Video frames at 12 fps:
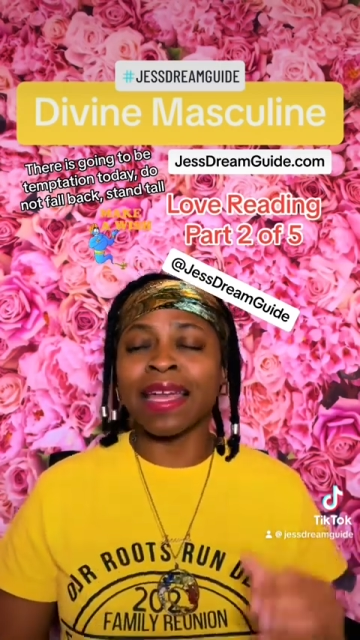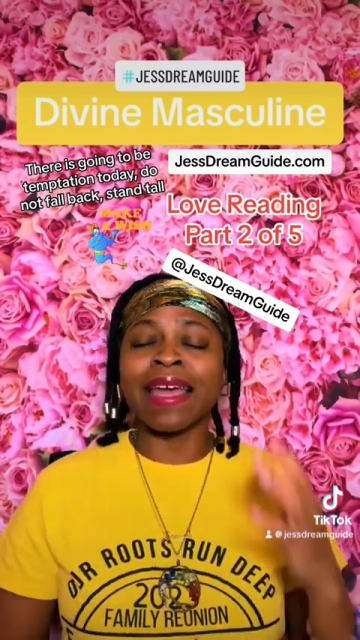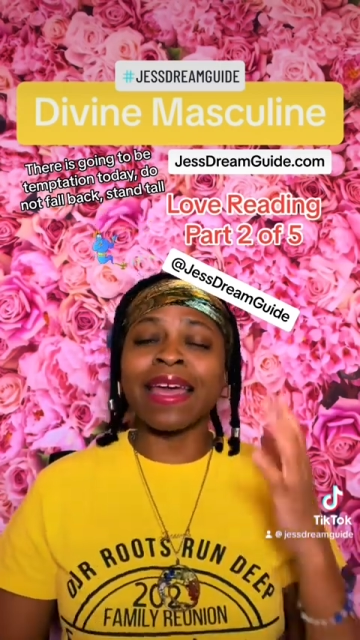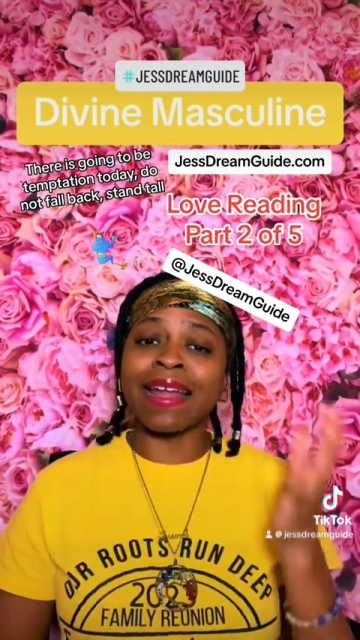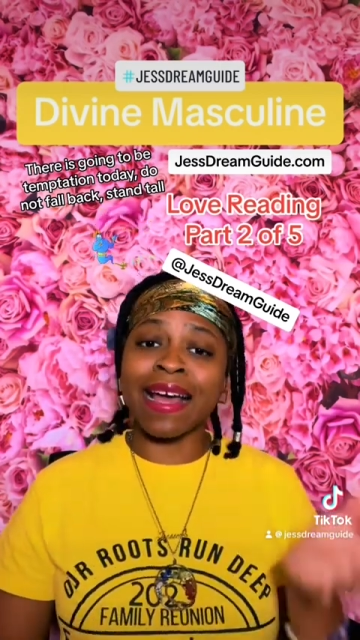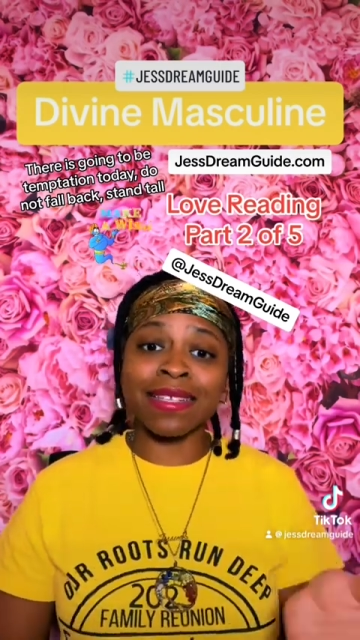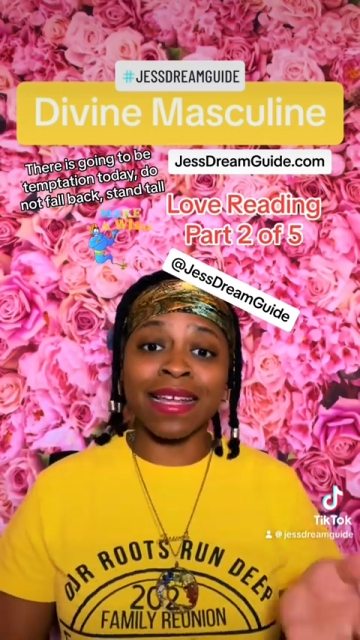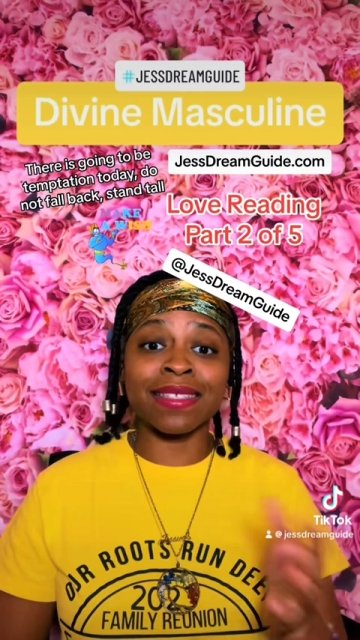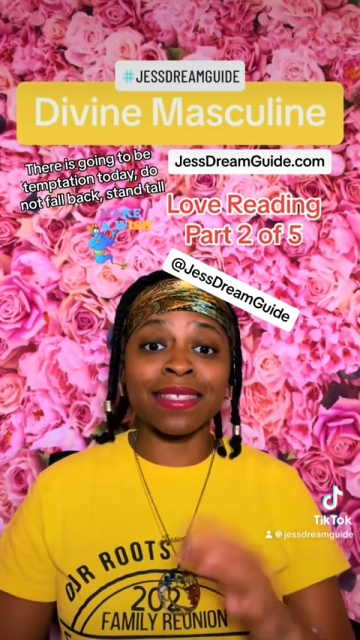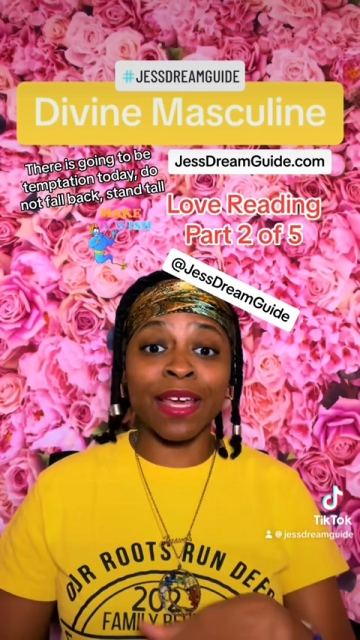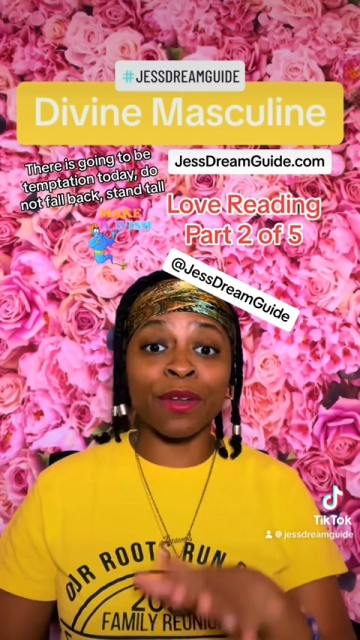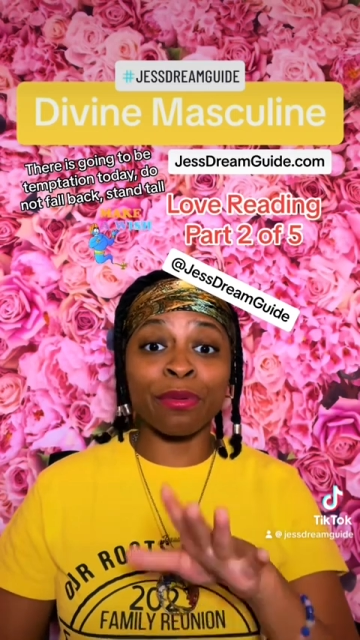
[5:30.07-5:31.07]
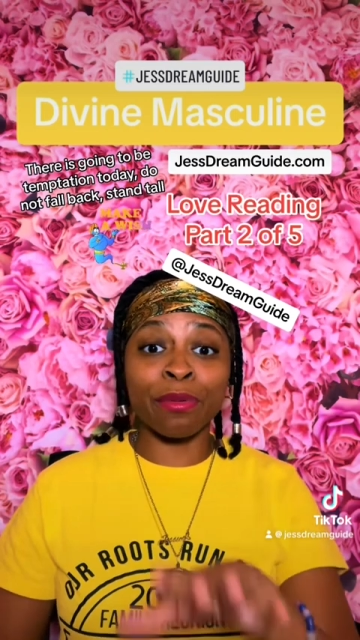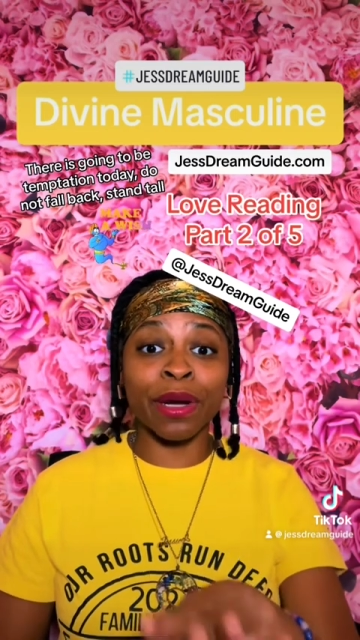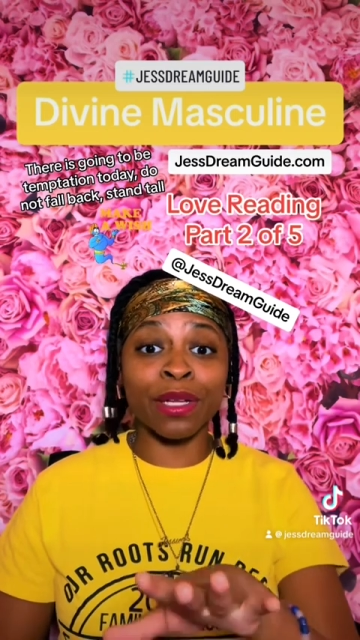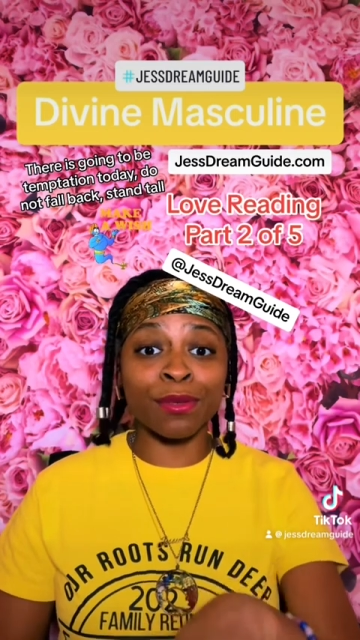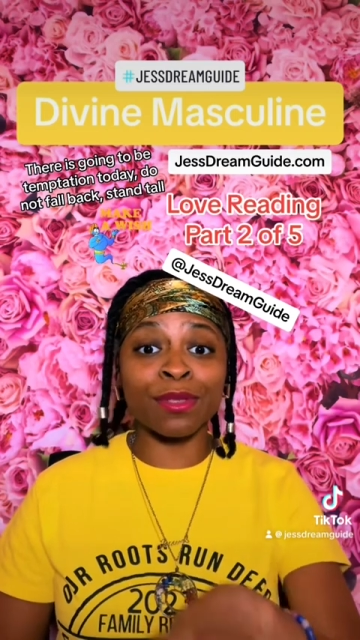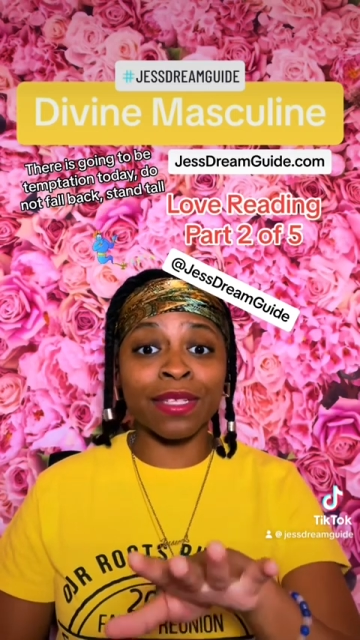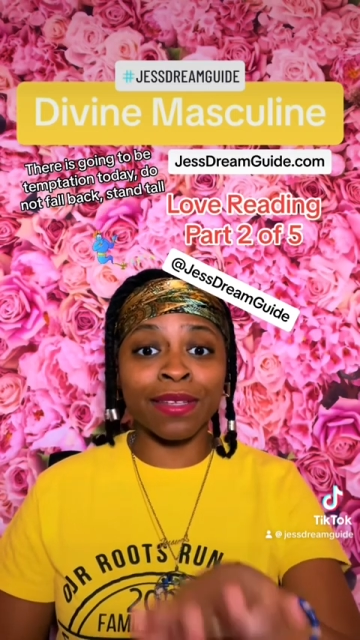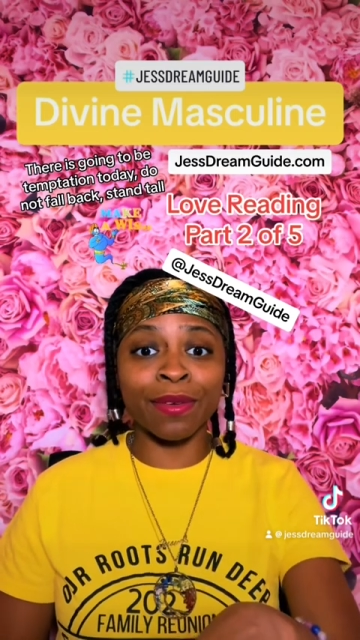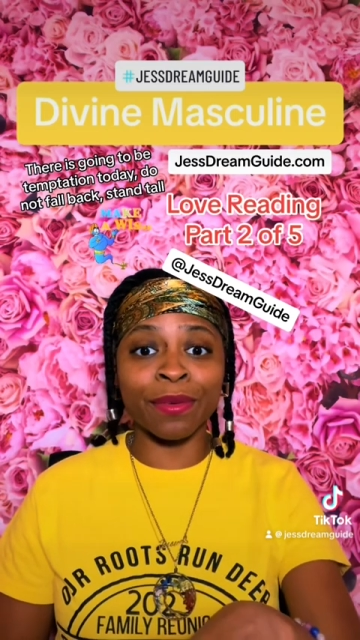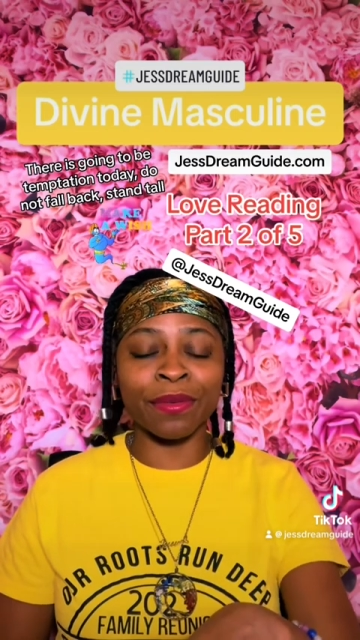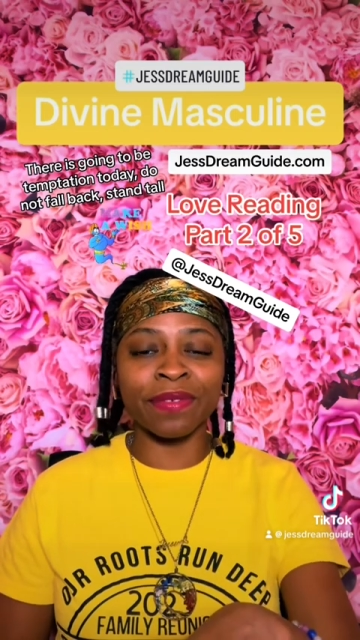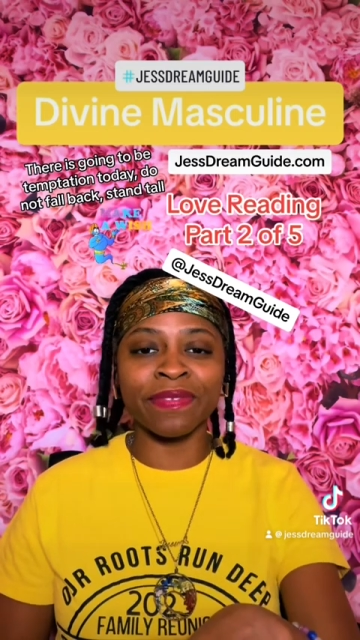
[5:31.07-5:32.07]
And as I said, who are you to
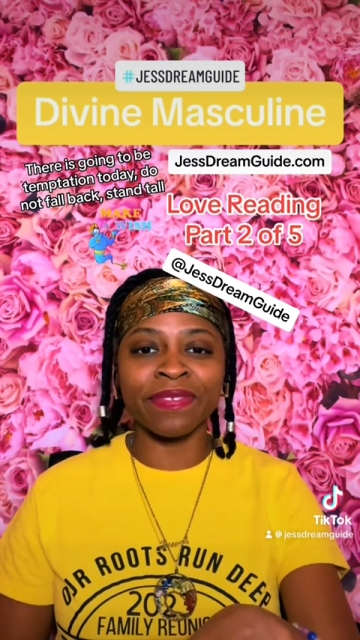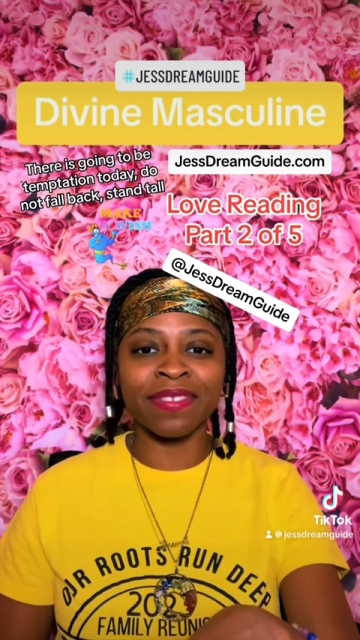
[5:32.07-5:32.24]
you?